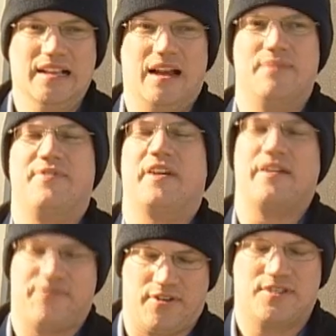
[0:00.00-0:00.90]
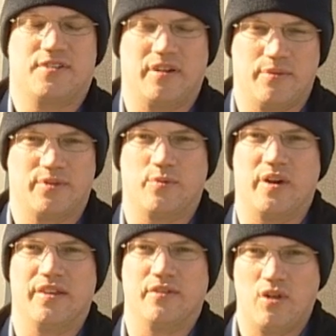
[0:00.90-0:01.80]
I'm very frustrated with the
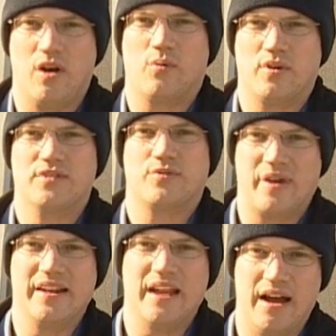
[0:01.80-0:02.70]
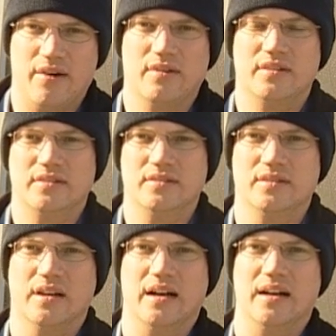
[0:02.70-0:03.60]
way the law works right now
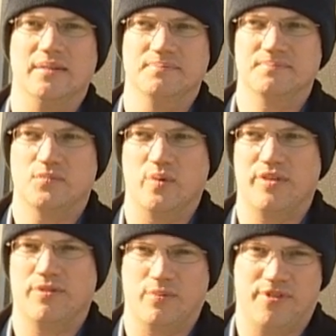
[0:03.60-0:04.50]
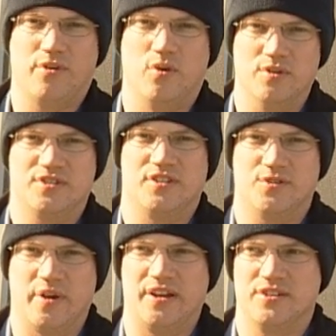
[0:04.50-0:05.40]
with the whole
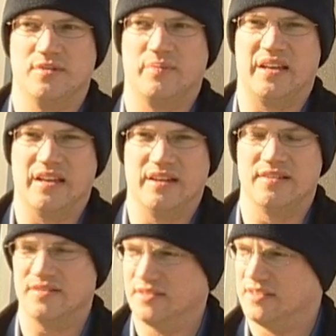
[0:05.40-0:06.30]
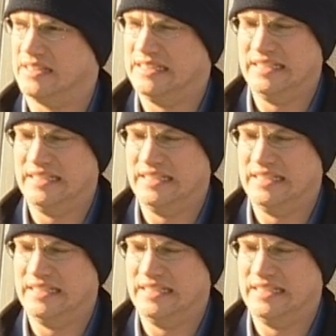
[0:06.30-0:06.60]
situation, because